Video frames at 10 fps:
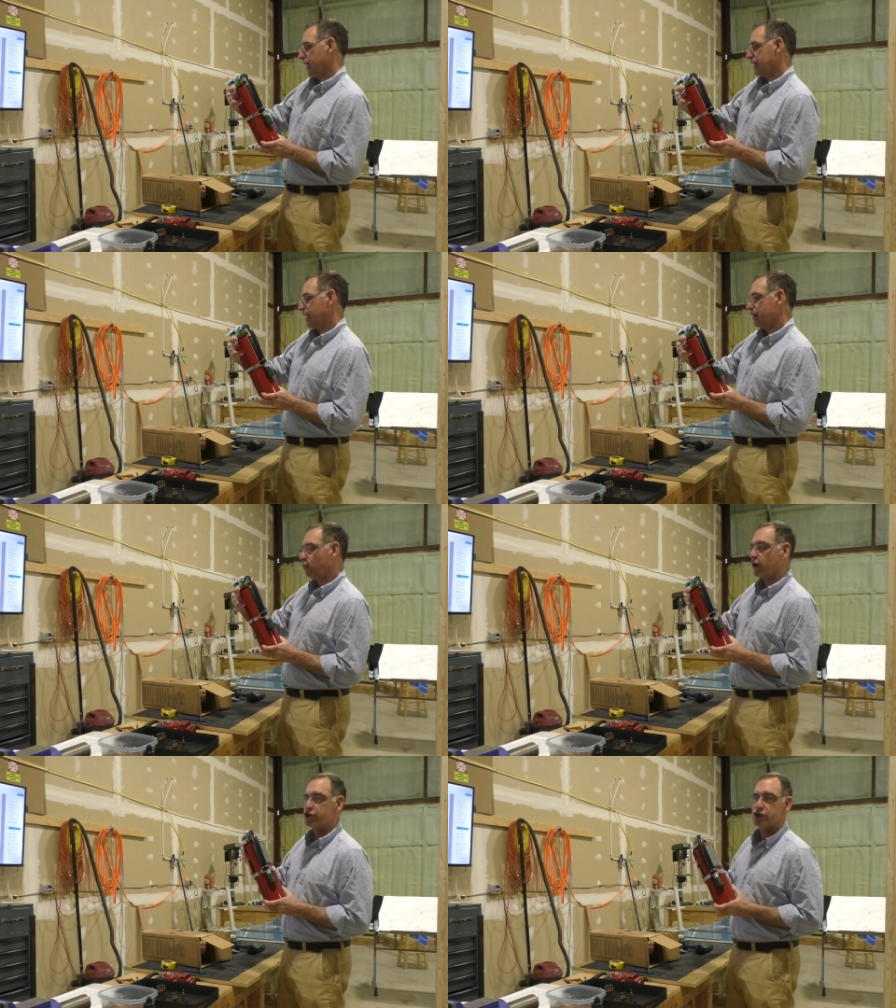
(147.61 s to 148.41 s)
And
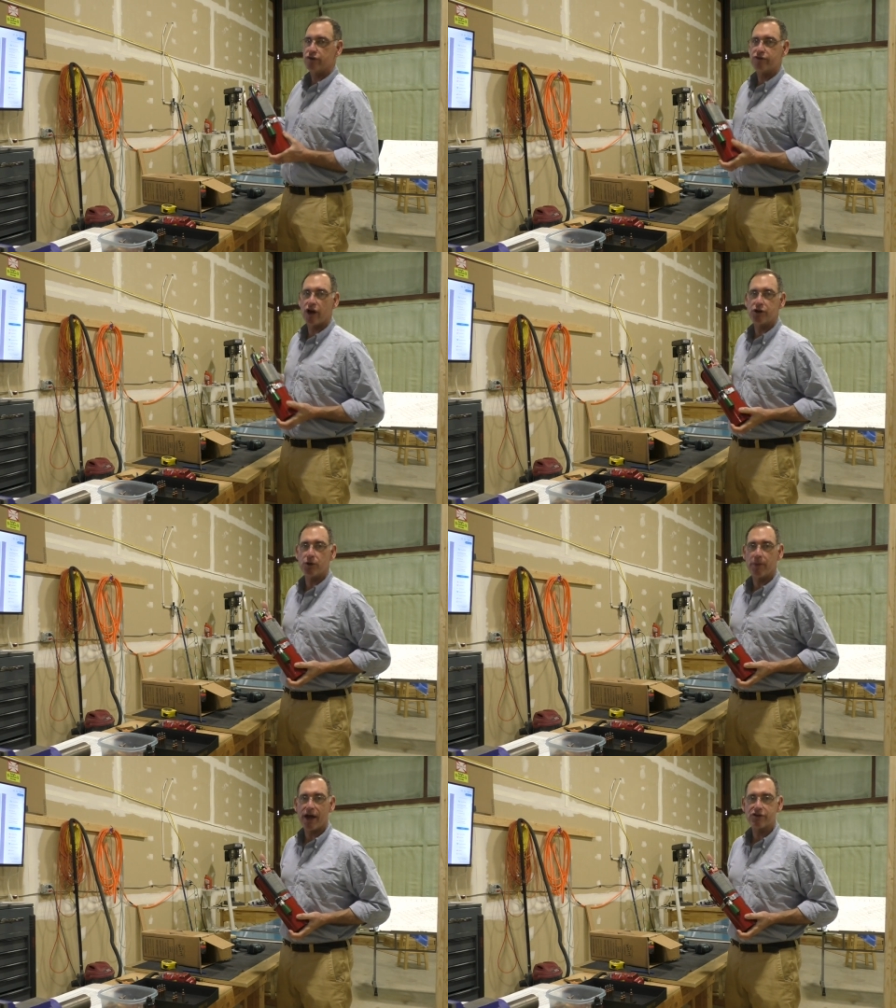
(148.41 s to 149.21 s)
then once you've done
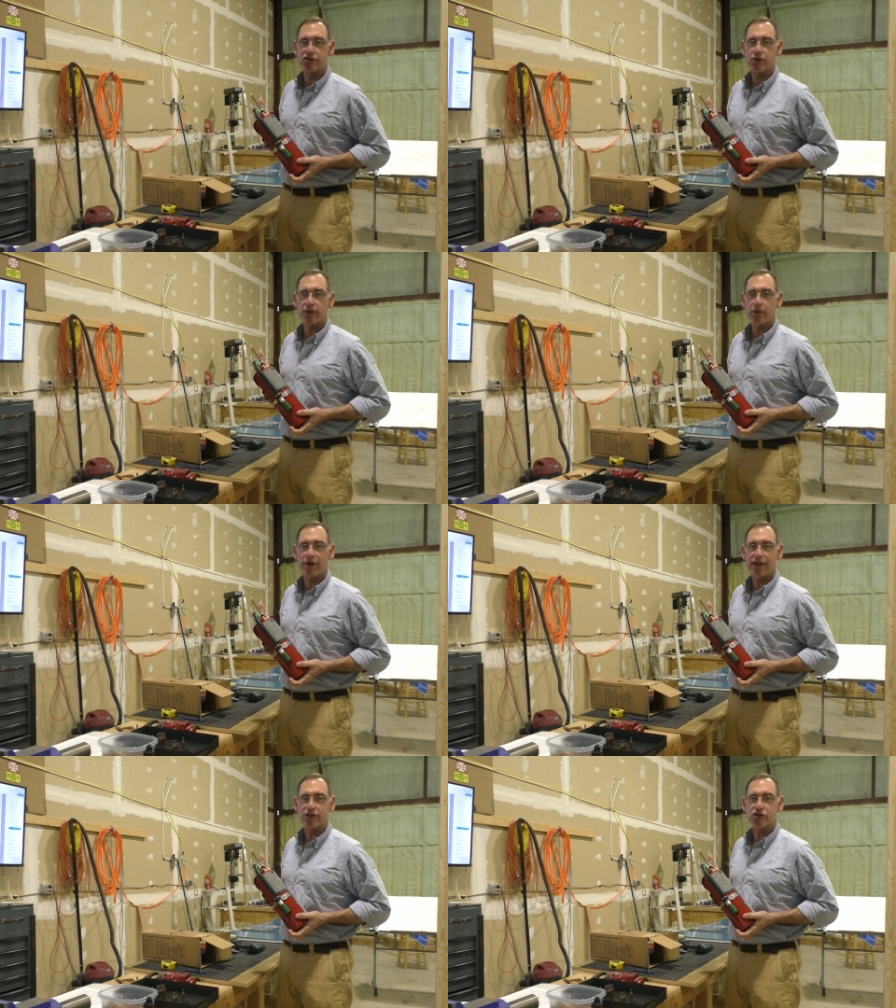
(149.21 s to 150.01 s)
your best to
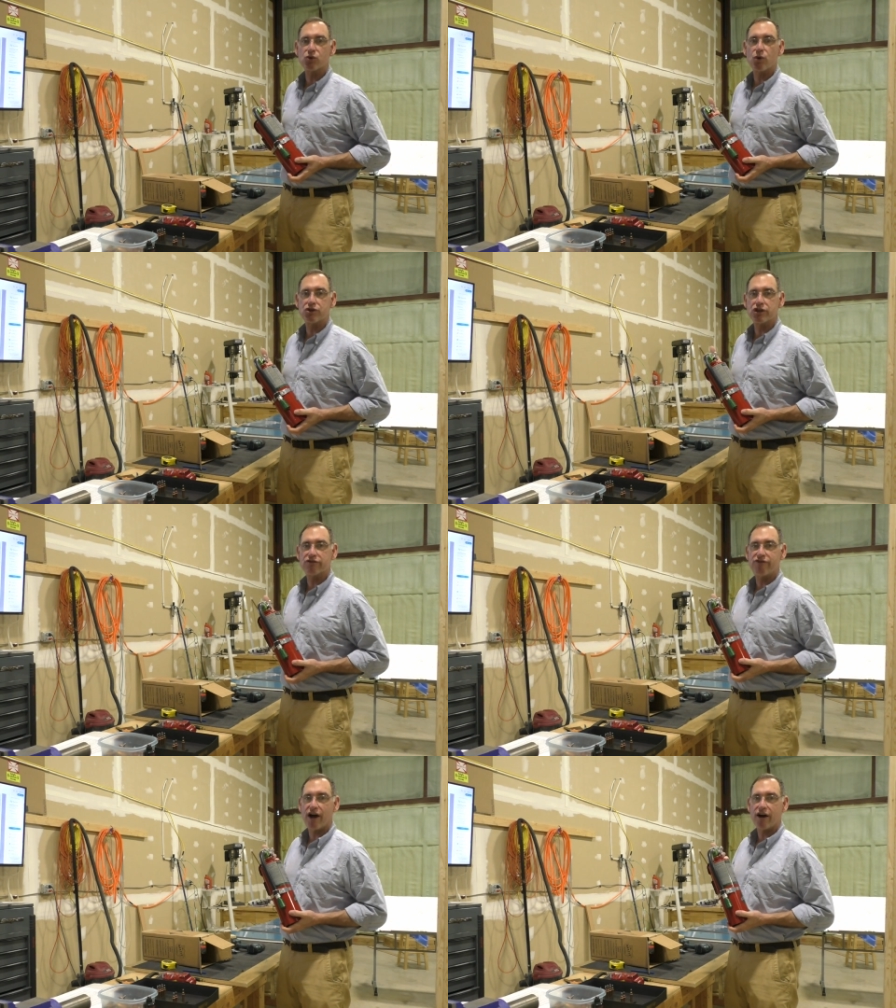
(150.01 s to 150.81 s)
eliminate the source of
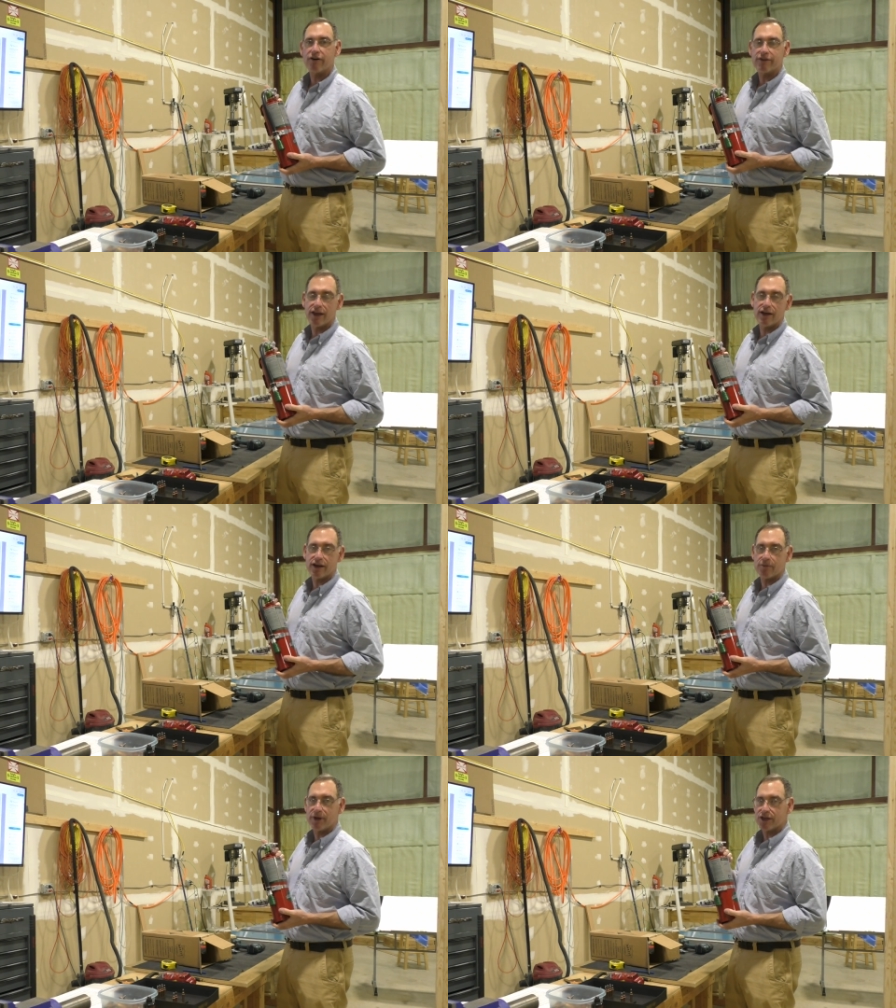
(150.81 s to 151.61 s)
the fire, then
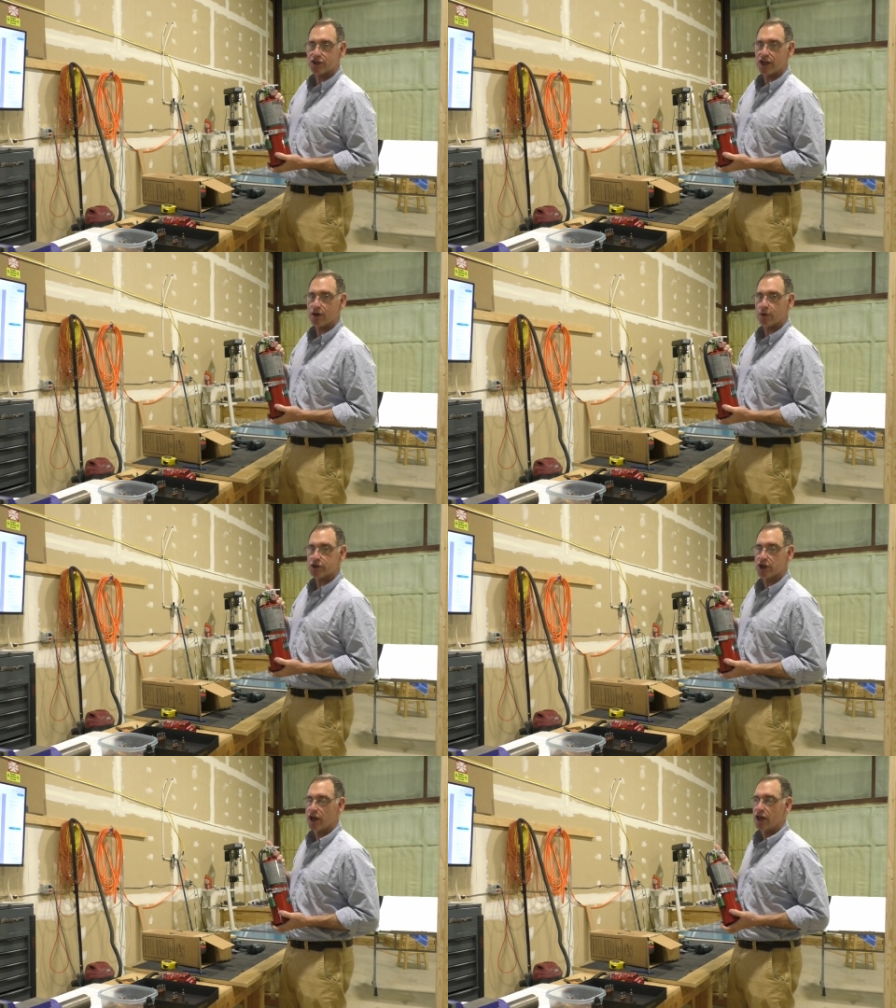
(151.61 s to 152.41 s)
it can be extinguished.